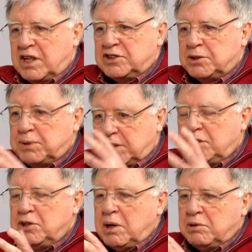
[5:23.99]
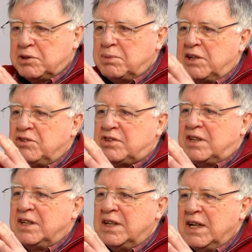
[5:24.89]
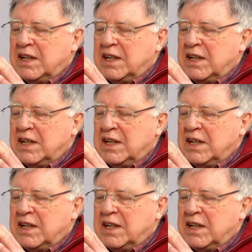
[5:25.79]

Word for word: churches, but they knew I was a minister.